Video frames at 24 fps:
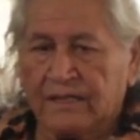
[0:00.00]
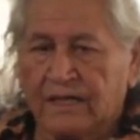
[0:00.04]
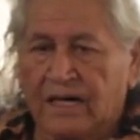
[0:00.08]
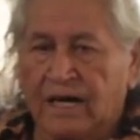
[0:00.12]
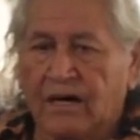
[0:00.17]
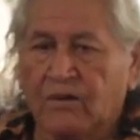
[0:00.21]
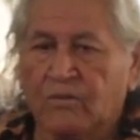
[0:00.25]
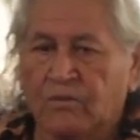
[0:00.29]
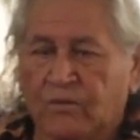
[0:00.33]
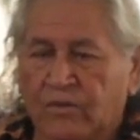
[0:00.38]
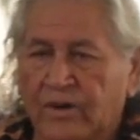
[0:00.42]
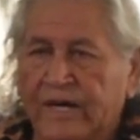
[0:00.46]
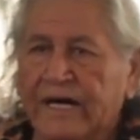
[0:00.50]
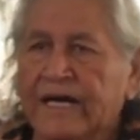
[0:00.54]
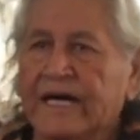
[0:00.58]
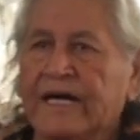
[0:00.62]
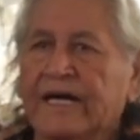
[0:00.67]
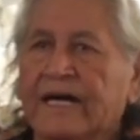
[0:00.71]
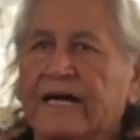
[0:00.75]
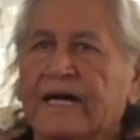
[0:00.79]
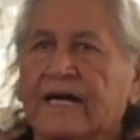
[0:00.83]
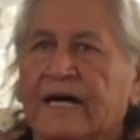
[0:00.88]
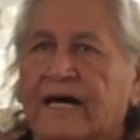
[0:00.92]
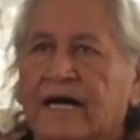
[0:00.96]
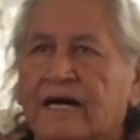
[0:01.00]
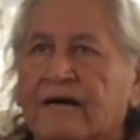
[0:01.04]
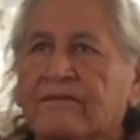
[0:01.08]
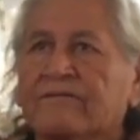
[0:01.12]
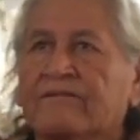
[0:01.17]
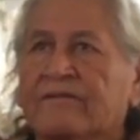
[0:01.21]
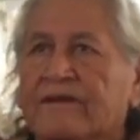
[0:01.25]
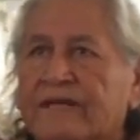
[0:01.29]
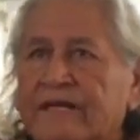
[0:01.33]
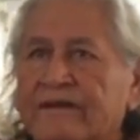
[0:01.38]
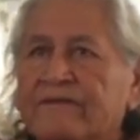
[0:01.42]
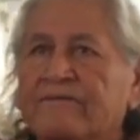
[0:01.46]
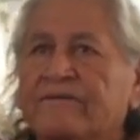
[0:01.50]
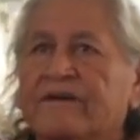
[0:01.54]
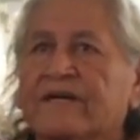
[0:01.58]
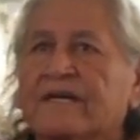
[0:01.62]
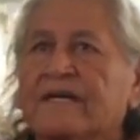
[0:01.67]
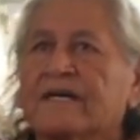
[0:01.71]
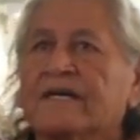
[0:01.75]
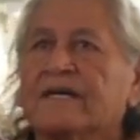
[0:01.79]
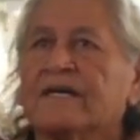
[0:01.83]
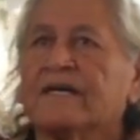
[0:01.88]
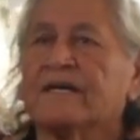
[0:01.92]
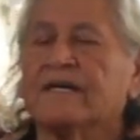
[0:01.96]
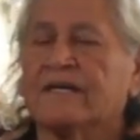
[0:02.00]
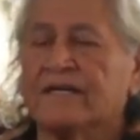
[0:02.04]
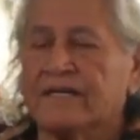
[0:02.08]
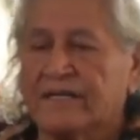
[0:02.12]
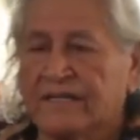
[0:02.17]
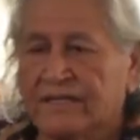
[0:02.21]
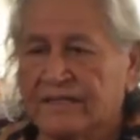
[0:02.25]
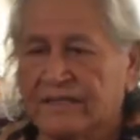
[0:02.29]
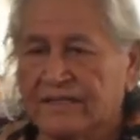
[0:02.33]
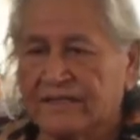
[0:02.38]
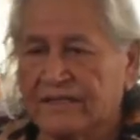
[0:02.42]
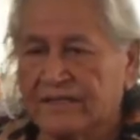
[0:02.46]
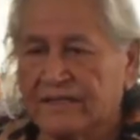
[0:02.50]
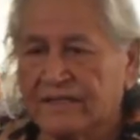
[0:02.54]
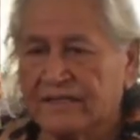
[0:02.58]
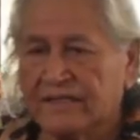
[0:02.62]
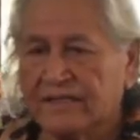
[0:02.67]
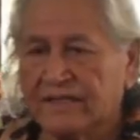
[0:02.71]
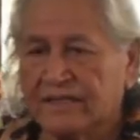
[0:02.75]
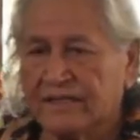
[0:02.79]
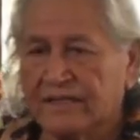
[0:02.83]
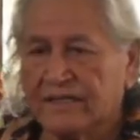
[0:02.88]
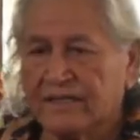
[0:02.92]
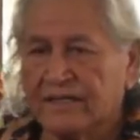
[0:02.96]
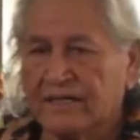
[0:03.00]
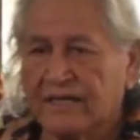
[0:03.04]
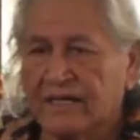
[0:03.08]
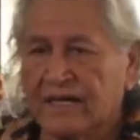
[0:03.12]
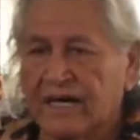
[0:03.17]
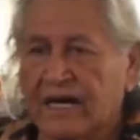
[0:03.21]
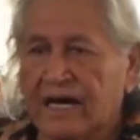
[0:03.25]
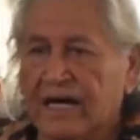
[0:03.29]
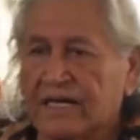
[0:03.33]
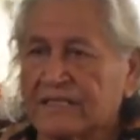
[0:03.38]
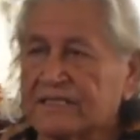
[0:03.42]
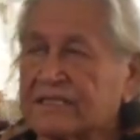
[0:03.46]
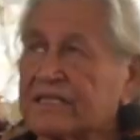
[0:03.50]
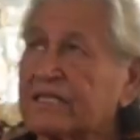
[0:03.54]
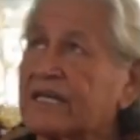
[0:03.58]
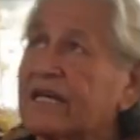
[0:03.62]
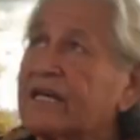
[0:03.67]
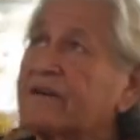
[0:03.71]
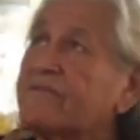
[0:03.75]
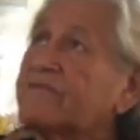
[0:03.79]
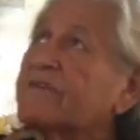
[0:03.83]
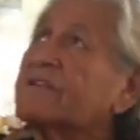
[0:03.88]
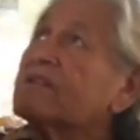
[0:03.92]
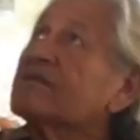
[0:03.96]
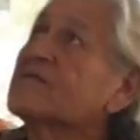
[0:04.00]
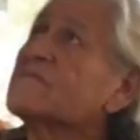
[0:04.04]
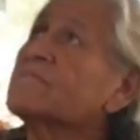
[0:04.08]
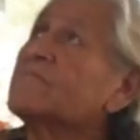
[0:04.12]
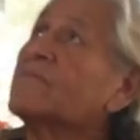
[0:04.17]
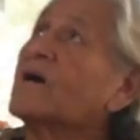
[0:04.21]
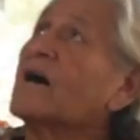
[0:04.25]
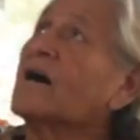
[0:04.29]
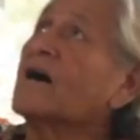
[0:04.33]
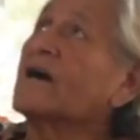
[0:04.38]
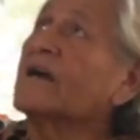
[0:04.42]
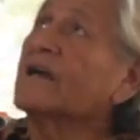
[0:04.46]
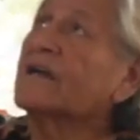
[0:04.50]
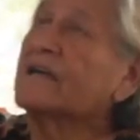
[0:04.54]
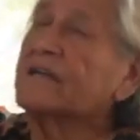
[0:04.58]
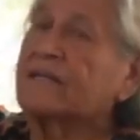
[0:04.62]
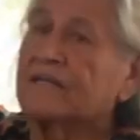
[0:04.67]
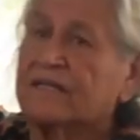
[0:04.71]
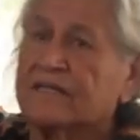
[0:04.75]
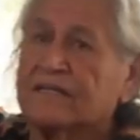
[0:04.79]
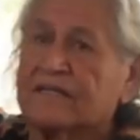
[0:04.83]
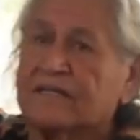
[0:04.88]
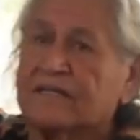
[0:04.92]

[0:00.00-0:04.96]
a way of living as given by